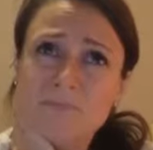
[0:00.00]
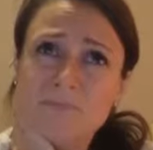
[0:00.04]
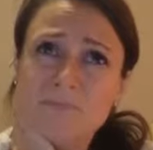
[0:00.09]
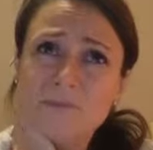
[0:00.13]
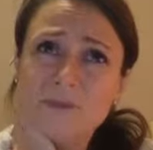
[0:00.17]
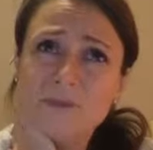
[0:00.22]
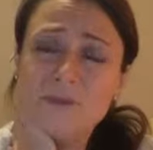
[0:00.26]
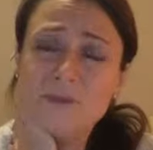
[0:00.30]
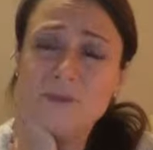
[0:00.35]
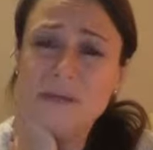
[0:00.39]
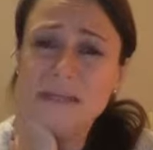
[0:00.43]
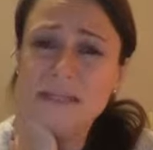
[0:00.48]

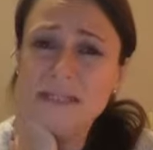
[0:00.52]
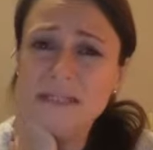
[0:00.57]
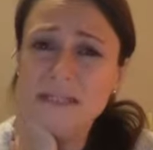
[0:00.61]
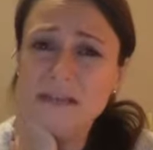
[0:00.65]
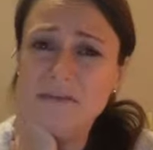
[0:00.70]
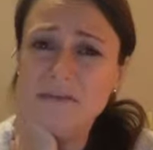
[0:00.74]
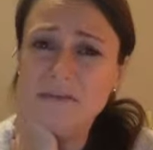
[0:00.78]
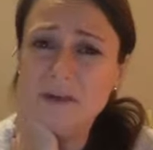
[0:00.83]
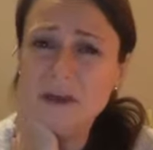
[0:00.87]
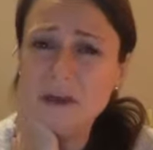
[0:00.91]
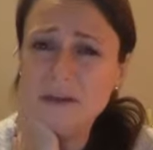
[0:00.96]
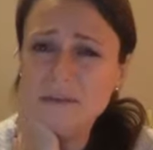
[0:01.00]

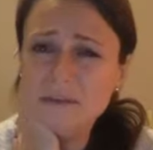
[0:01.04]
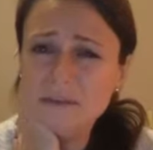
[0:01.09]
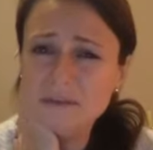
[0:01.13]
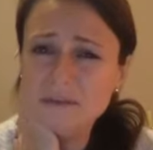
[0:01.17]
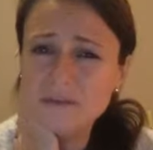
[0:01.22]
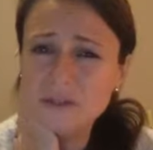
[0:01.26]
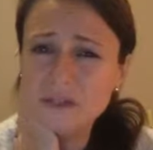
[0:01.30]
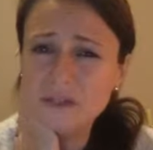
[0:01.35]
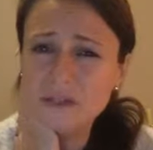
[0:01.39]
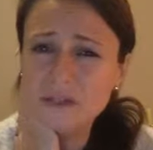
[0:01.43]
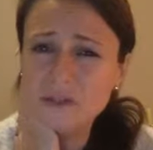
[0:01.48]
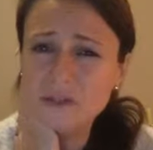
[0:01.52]
25
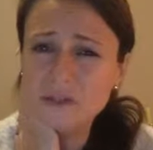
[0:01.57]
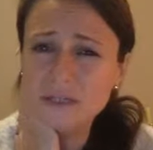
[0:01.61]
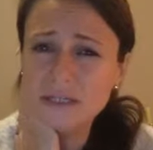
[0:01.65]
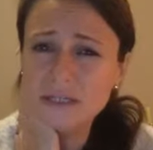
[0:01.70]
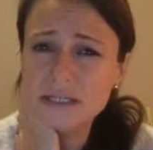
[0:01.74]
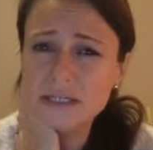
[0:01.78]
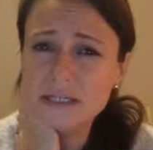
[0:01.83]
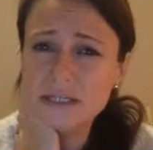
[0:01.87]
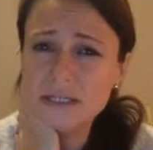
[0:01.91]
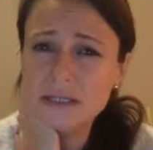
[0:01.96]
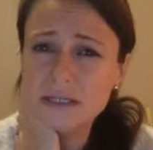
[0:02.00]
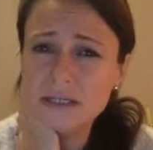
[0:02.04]
different
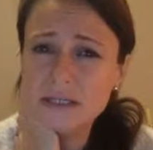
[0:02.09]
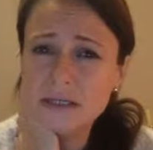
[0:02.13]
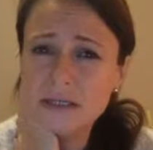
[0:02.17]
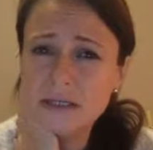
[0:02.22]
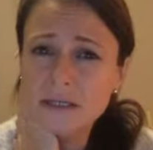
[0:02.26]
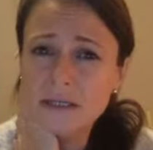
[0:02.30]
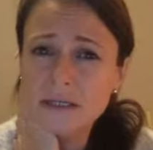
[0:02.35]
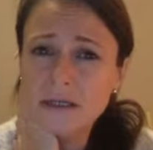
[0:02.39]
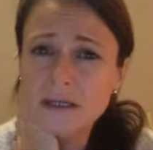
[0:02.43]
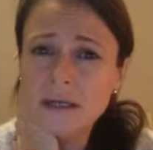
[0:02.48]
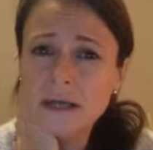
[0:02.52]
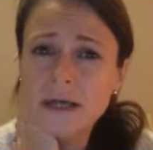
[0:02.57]
countries.
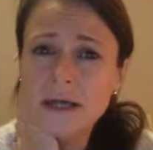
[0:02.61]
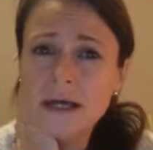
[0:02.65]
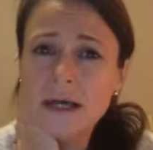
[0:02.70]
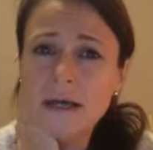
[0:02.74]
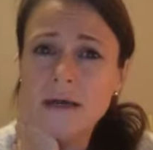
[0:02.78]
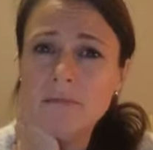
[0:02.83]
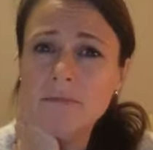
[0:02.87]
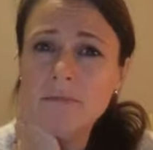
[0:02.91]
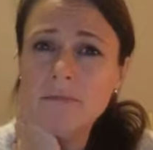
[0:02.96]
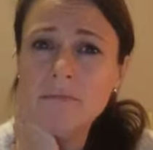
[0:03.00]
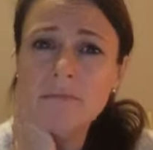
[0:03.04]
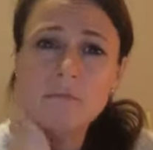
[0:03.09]

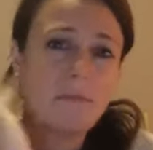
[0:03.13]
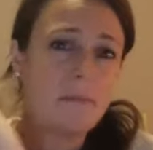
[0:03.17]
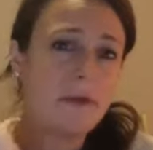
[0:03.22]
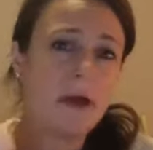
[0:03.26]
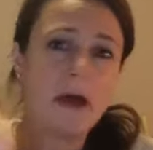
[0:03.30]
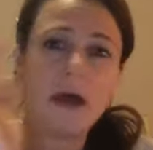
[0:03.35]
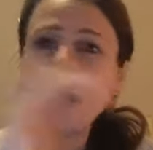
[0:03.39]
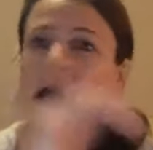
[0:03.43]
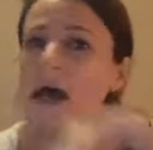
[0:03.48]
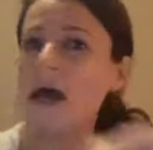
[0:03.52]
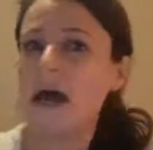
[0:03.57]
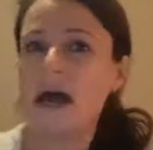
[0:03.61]
And
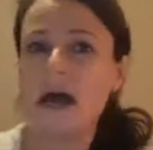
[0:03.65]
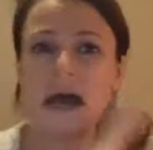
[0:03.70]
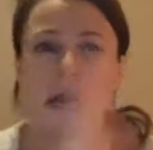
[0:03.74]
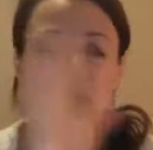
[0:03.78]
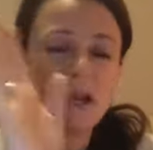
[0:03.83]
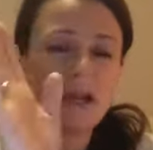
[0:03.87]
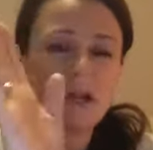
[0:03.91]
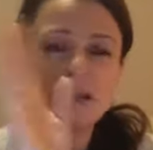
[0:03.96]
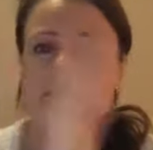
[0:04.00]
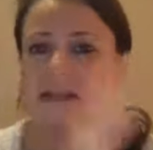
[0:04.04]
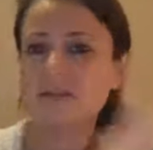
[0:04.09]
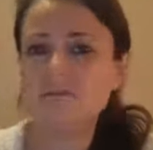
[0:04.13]

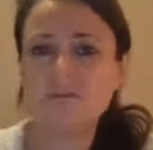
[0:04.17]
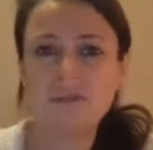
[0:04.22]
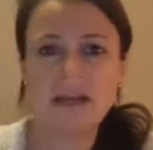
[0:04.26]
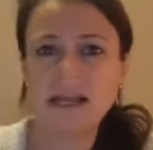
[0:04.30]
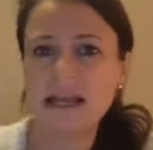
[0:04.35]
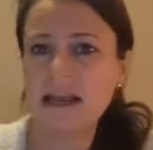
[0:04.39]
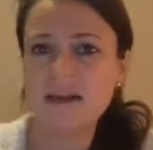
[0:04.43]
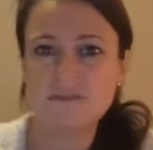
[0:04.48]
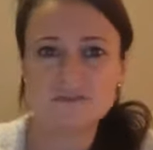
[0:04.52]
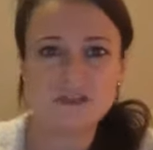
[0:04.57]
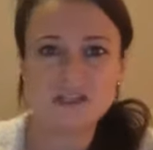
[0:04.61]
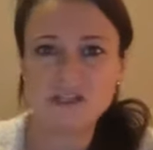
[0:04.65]
I didn't really
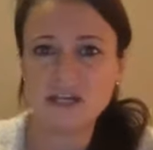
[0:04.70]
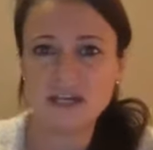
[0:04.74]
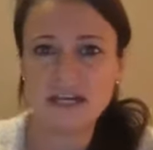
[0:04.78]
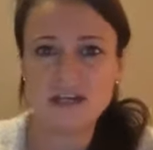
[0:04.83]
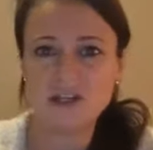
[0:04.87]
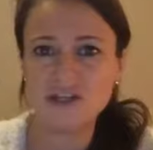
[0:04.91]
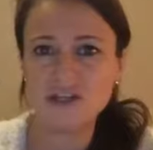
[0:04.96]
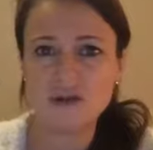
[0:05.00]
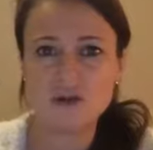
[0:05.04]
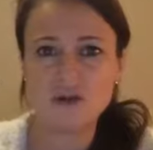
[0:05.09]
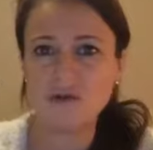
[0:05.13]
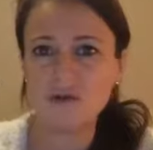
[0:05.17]
have to
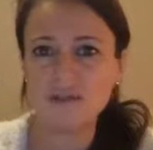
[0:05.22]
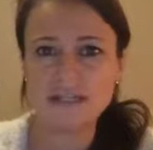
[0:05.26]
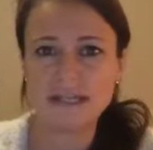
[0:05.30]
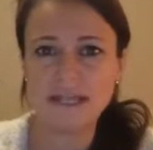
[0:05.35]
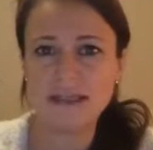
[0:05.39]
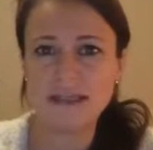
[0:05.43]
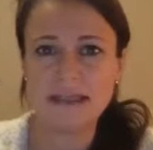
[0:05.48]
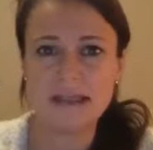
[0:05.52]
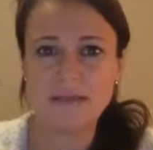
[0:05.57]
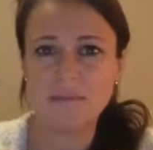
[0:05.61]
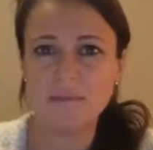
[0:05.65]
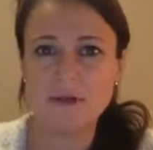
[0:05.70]
change the
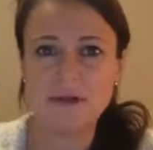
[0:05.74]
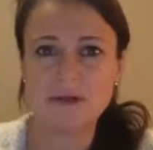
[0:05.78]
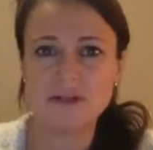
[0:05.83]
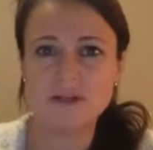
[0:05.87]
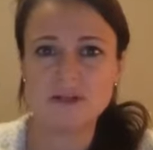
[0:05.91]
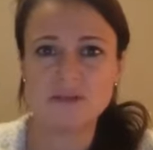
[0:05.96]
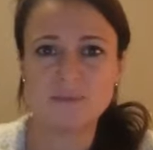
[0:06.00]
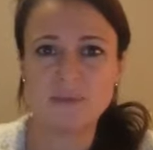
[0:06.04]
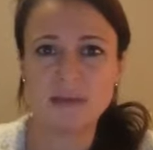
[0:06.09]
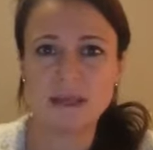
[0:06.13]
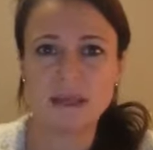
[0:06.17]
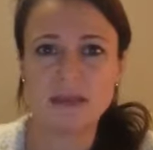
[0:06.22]
content that much
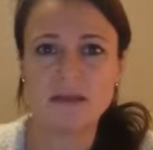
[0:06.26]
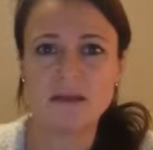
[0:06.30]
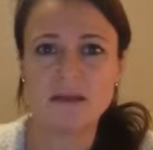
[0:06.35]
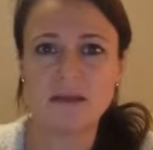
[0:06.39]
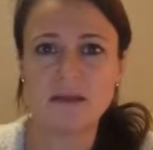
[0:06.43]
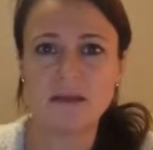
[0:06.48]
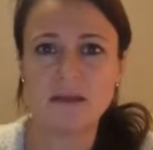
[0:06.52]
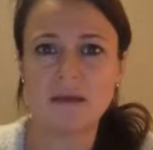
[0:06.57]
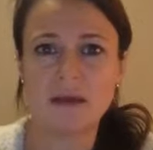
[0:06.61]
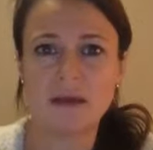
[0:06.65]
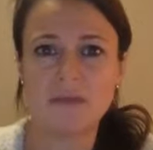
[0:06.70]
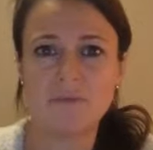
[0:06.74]
to make
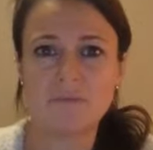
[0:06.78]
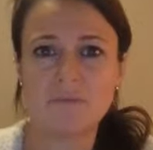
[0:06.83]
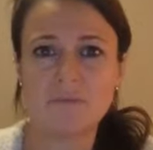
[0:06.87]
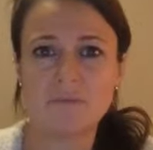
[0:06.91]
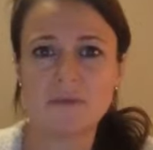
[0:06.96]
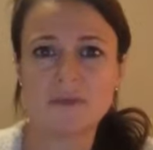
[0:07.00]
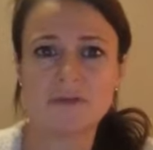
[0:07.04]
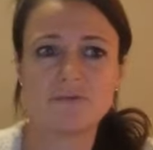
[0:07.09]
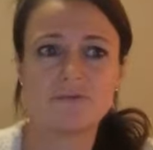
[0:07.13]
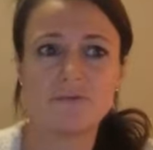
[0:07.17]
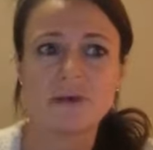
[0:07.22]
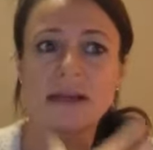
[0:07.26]
it
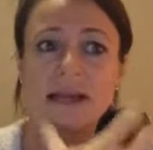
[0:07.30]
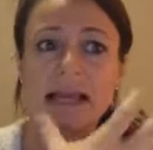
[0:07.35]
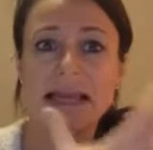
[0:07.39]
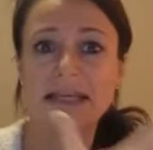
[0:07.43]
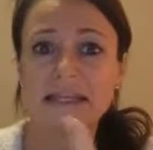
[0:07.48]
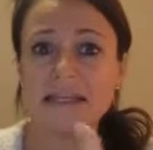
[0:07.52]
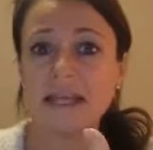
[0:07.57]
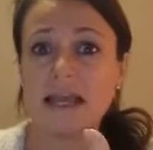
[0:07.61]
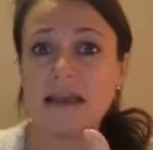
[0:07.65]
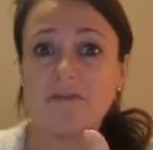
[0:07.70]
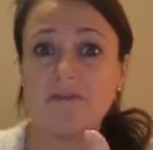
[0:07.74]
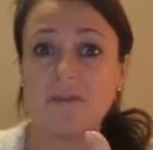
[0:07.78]
to relate
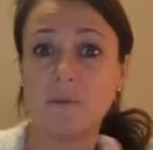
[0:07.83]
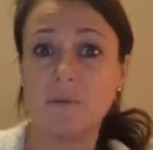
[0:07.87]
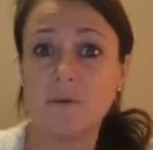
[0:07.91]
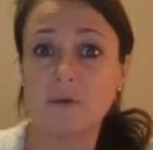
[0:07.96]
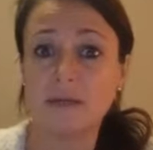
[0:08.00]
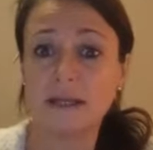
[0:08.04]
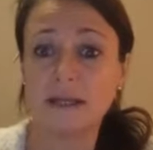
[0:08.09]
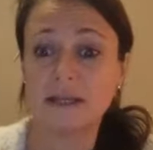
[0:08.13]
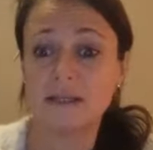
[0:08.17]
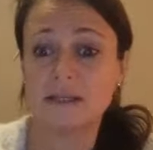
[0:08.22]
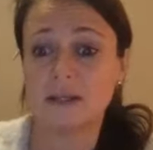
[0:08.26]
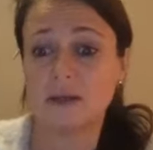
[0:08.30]
to
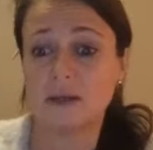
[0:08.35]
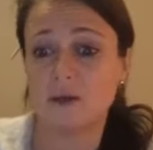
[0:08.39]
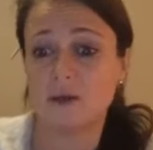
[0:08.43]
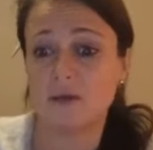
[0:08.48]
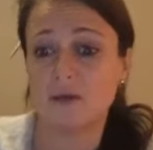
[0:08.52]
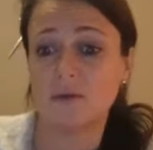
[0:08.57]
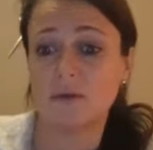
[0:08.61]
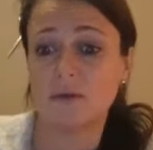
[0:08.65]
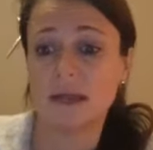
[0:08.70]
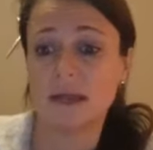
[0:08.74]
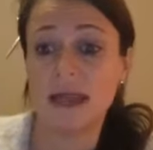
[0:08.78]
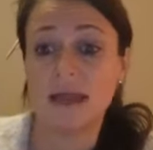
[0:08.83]
everybody.
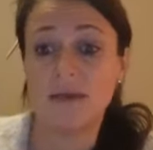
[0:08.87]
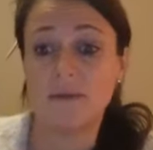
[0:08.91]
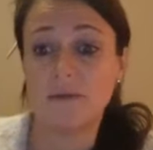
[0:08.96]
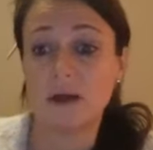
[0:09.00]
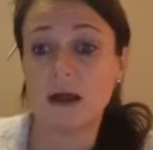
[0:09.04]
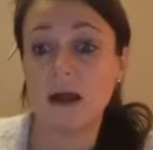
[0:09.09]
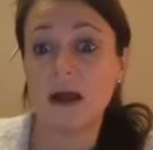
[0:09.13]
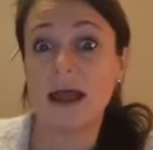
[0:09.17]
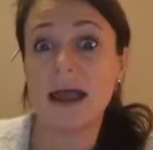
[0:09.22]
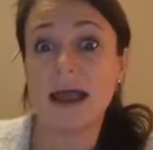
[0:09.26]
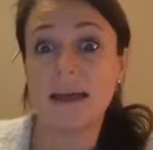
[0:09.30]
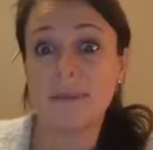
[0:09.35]
So yeah,
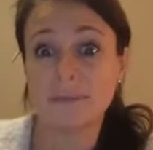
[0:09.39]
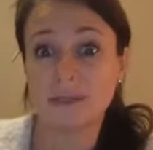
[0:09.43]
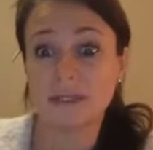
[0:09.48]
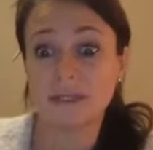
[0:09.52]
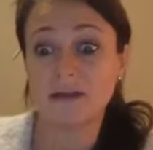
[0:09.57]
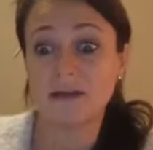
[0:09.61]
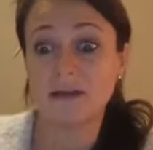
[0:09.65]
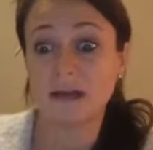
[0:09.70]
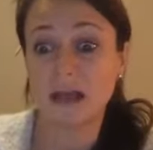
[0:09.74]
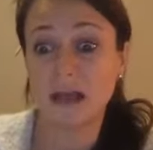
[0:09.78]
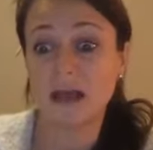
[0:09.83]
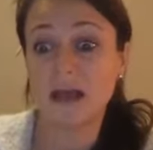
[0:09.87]
I
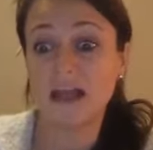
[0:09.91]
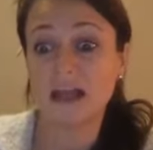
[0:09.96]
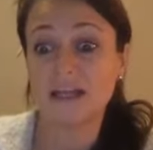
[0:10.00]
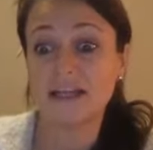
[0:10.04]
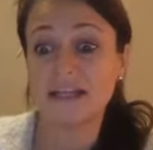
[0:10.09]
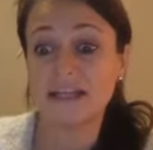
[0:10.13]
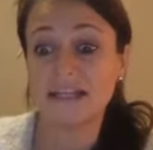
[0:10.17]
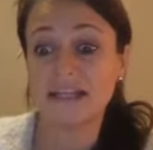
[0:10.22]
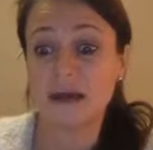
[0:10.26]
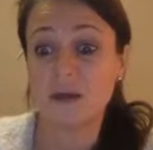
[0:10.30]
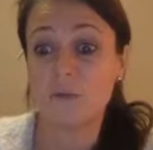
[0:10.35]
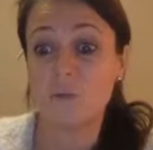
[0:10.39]
can
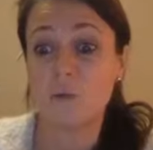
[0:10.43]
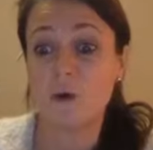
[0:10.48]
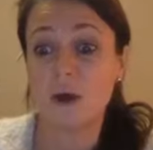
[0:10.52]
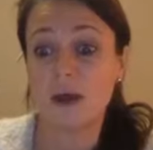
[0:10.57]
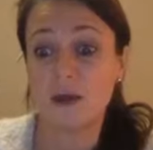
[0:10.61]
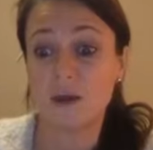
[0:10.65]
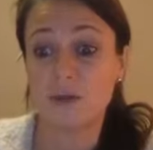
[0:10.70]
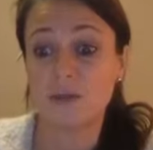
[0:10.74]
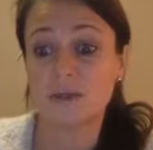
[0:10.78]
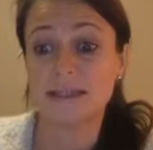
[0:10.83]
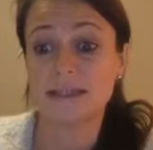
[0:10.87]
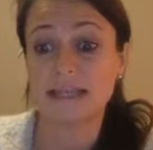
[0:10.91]
understand why
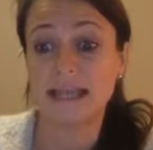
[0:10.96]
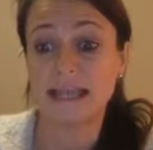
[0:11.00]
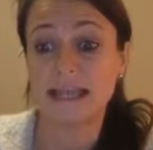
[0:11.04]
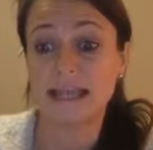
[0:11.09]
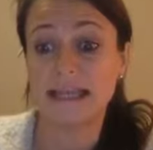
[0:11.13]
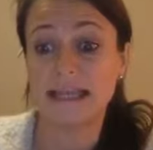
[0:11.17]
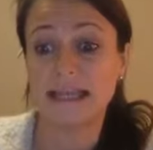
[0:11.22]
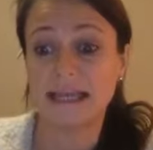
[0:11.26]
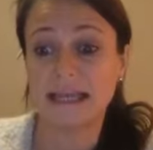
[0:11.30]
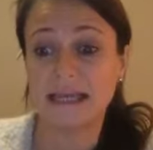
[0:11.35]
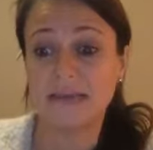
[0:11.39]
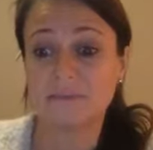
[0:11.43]
you're
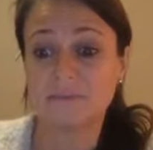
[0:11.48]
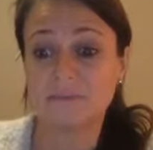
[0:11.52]
saying that.